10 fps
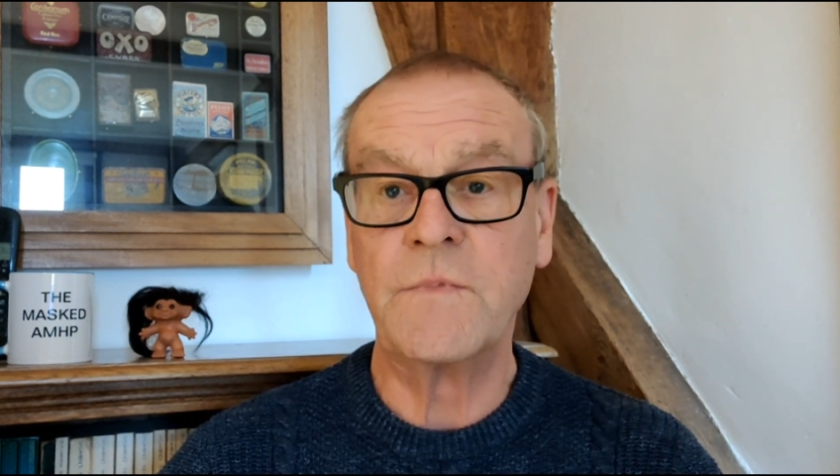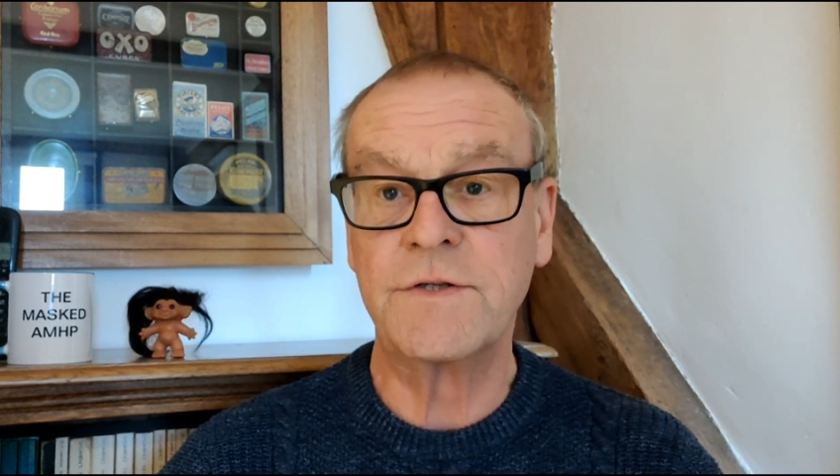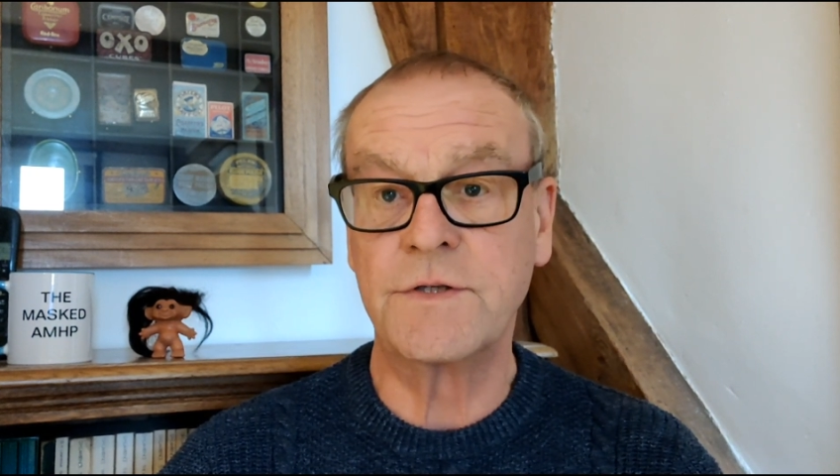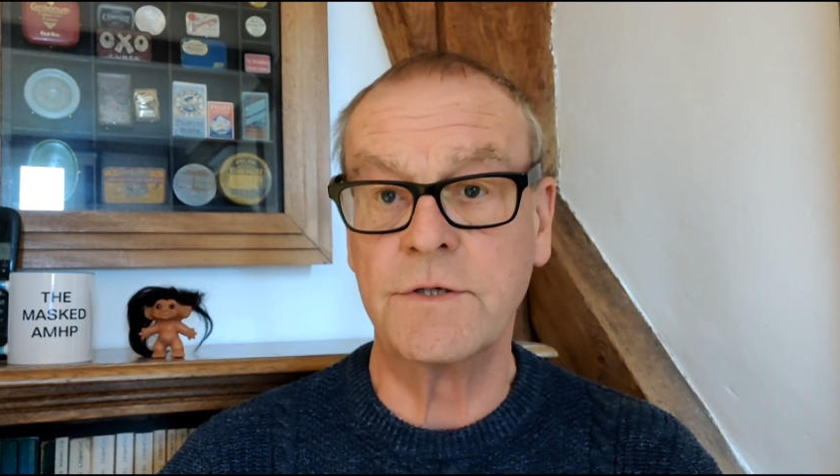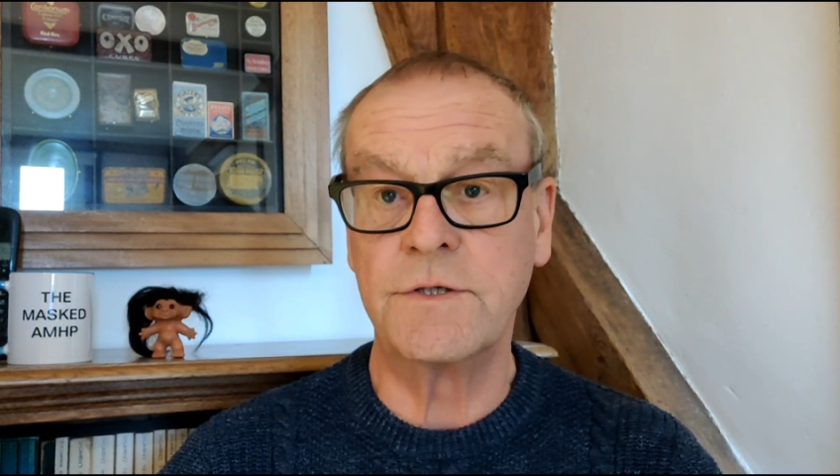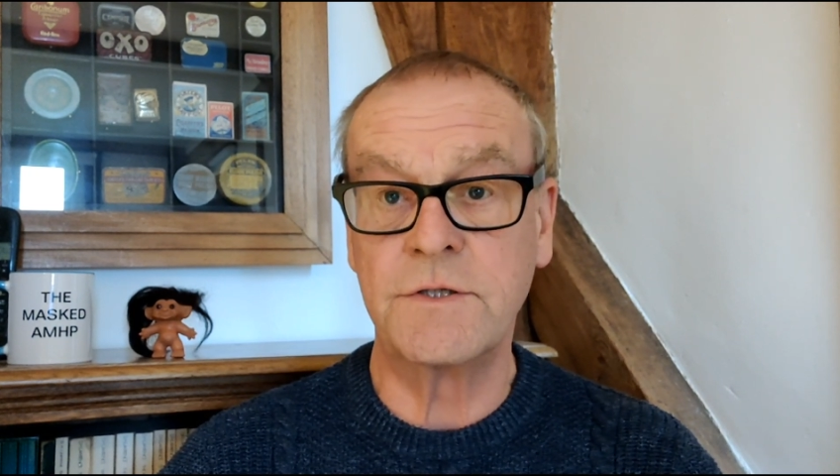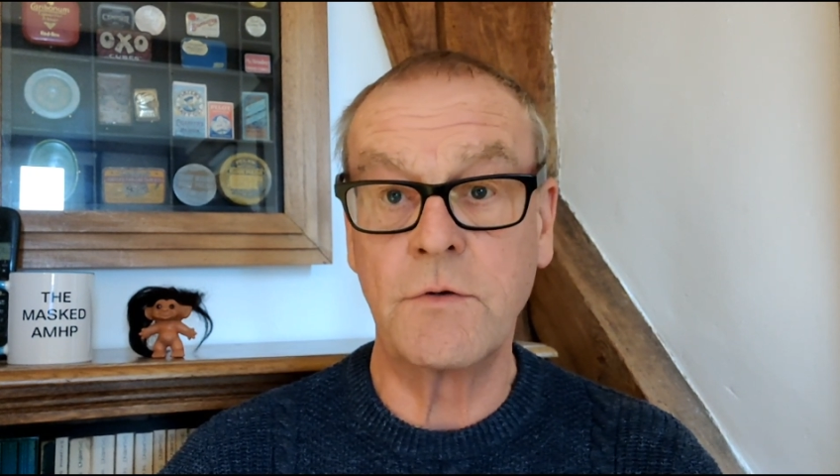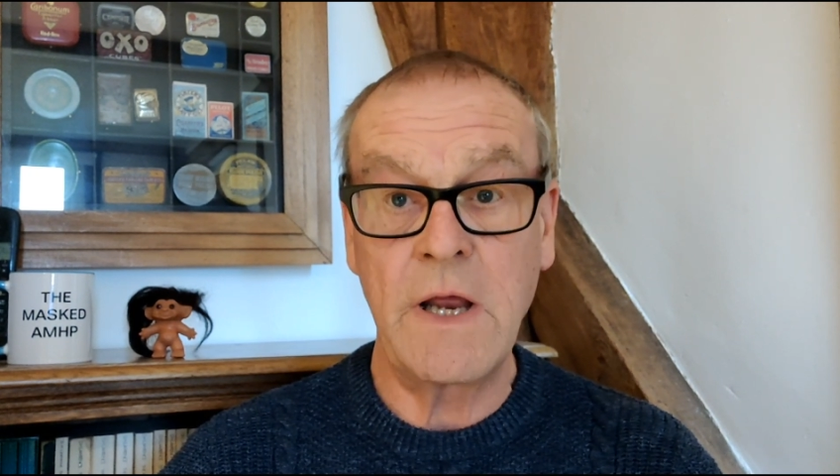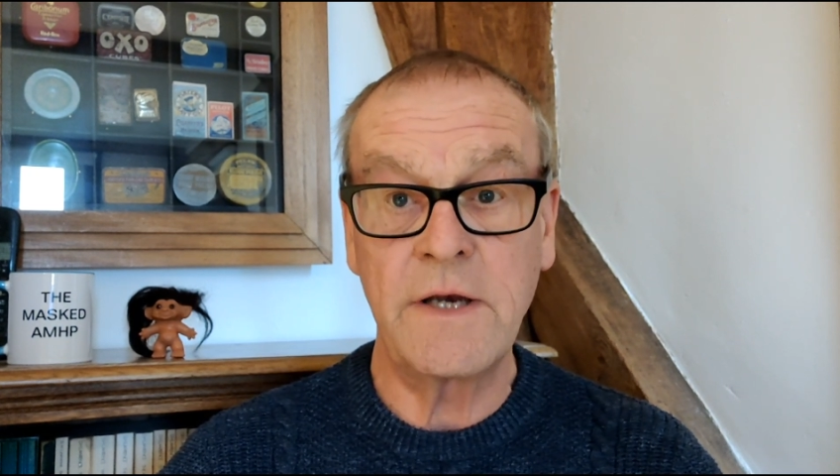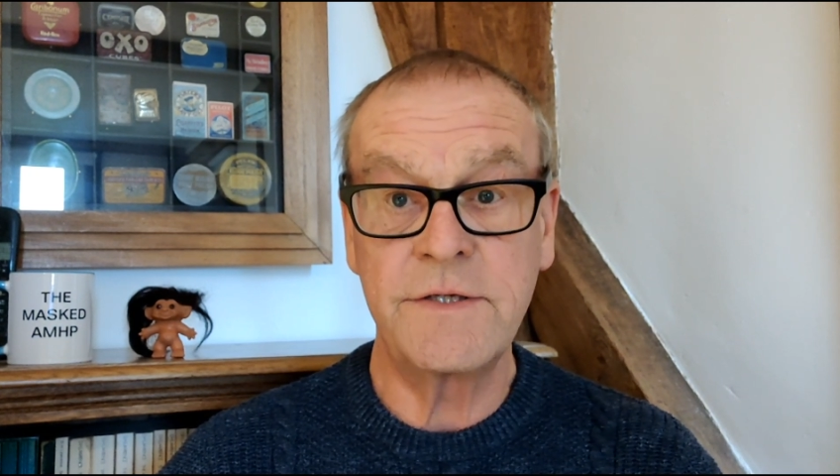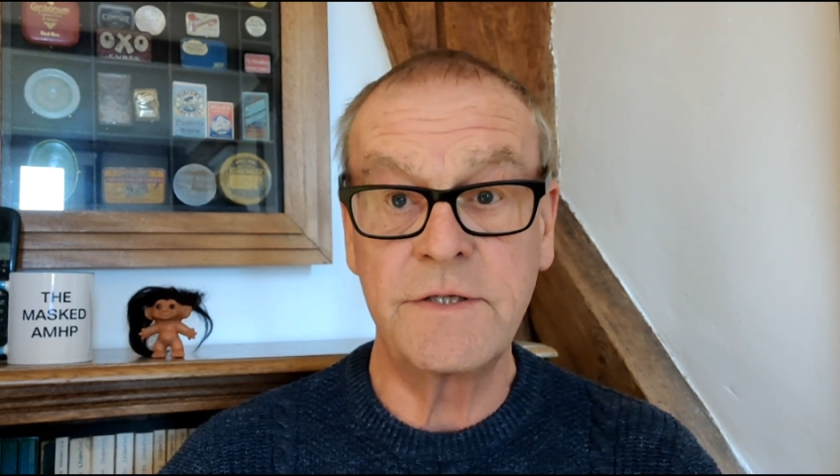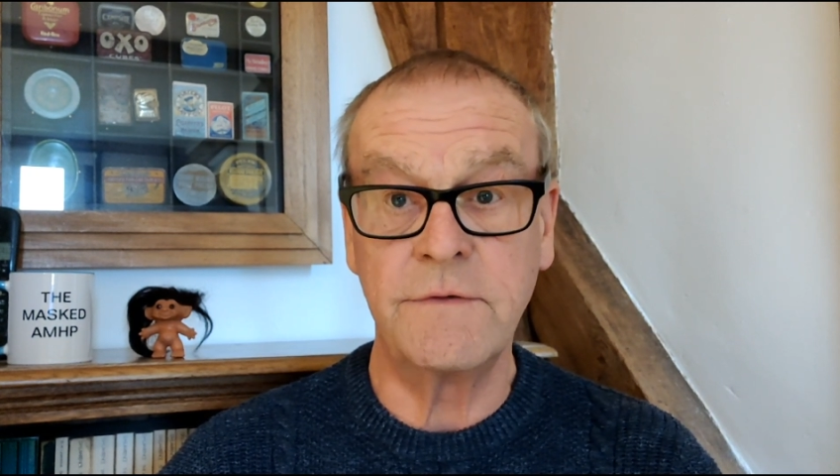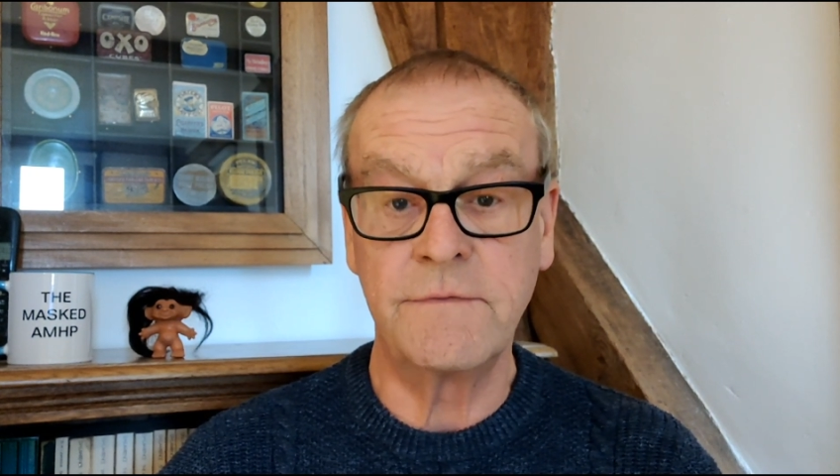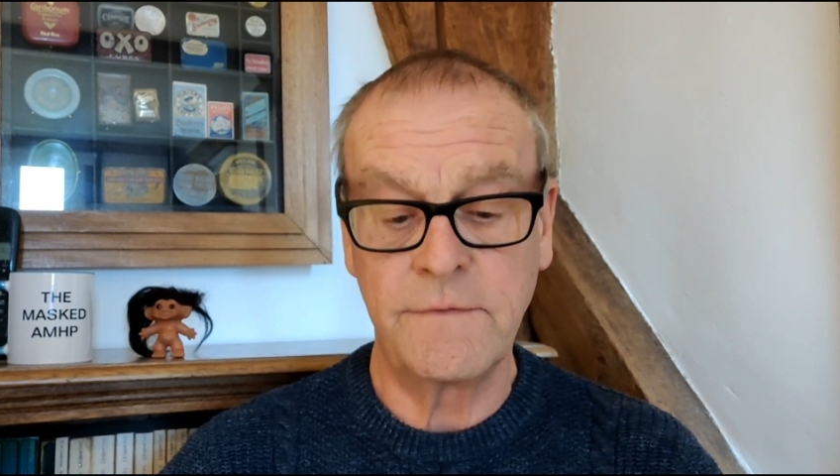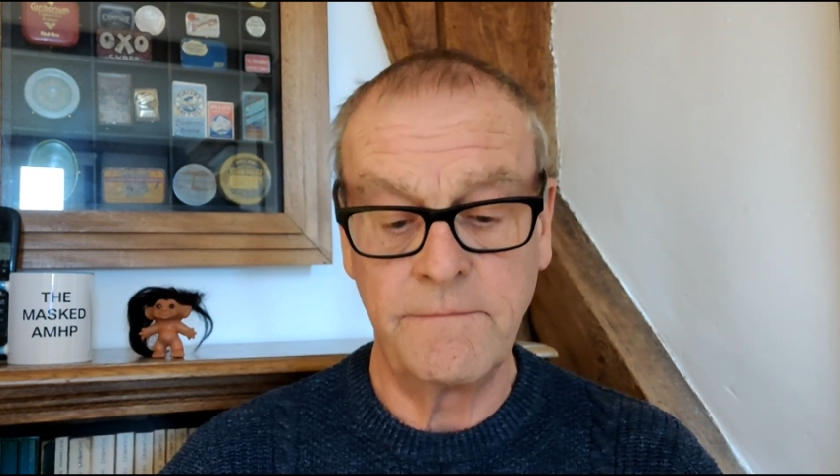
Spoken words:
such as a relative.